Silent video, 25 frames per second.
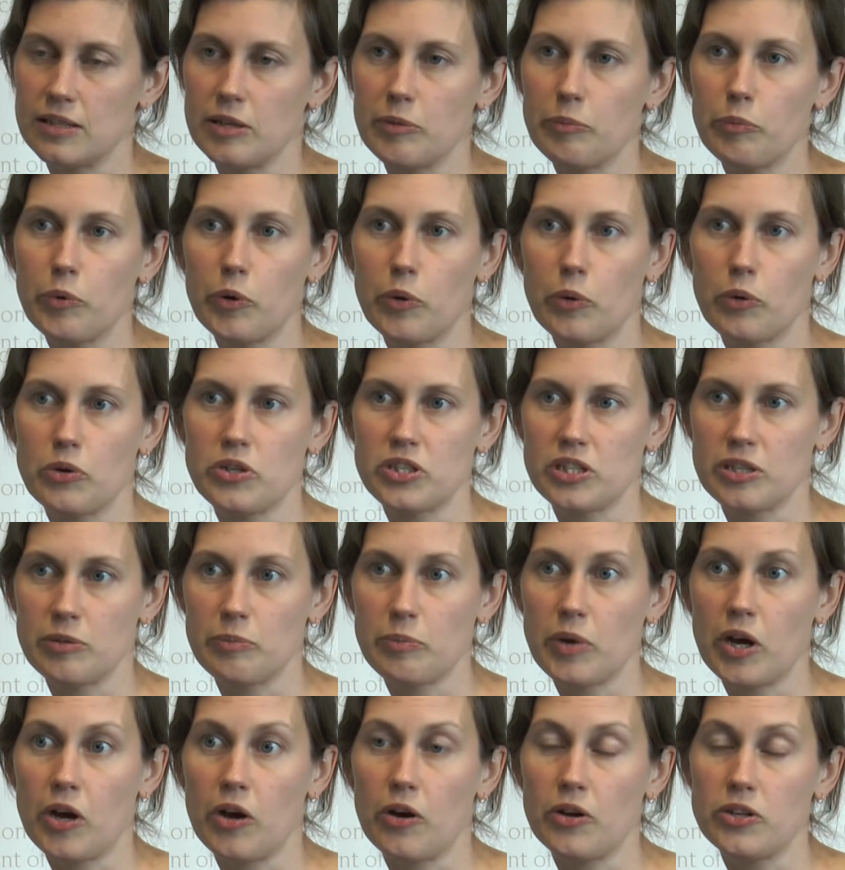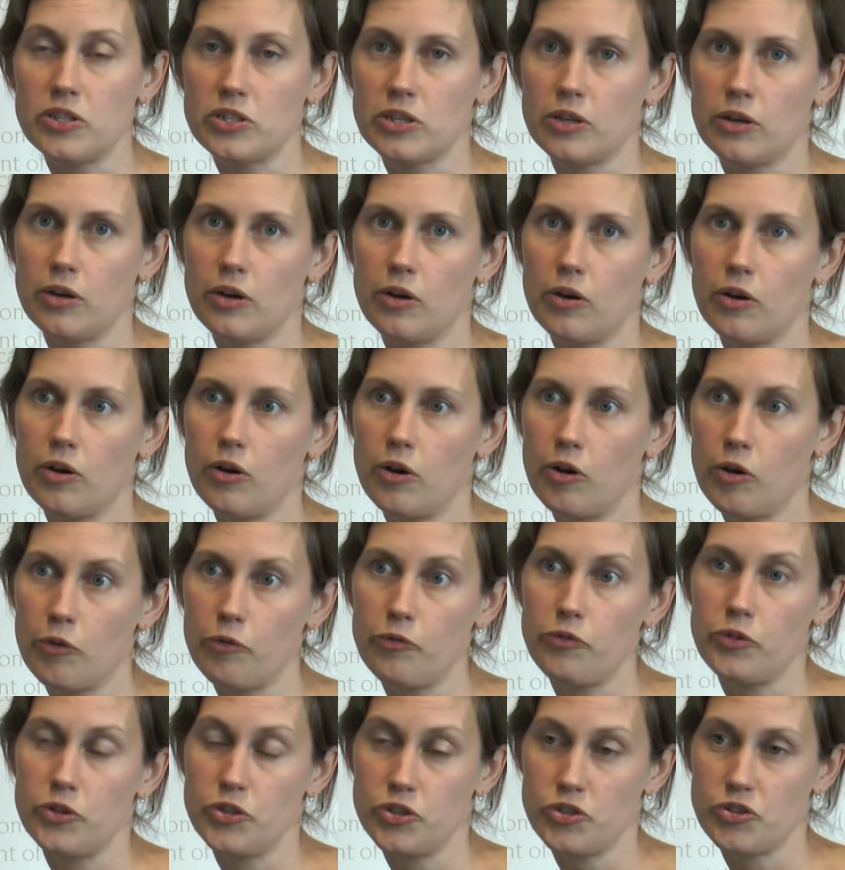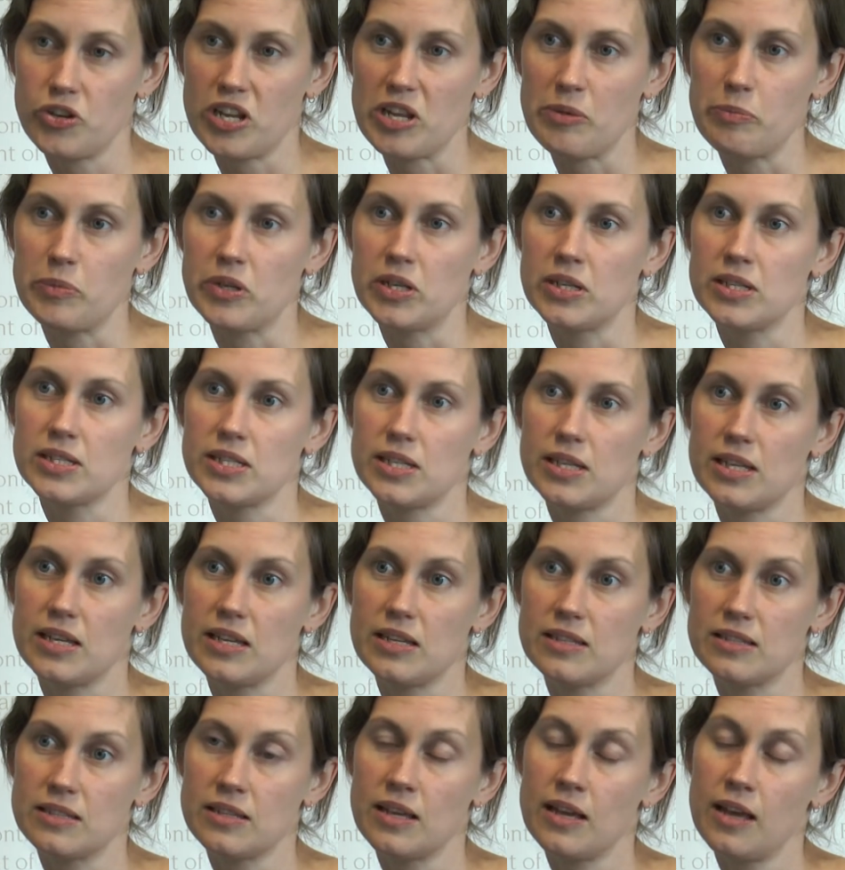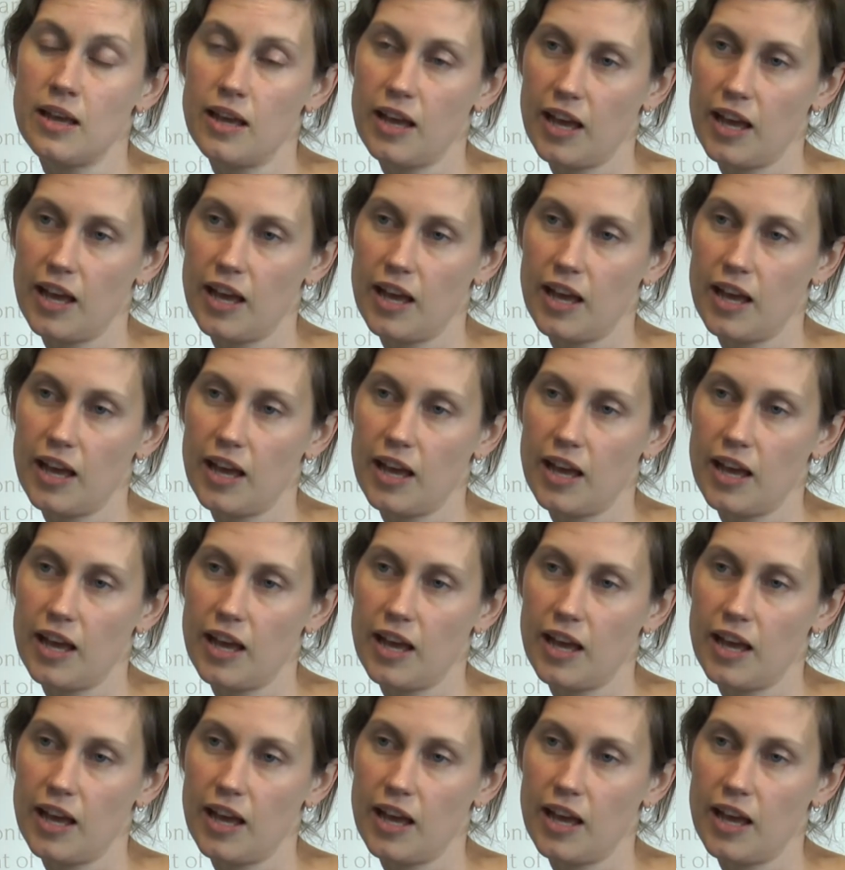an important part of the treatment is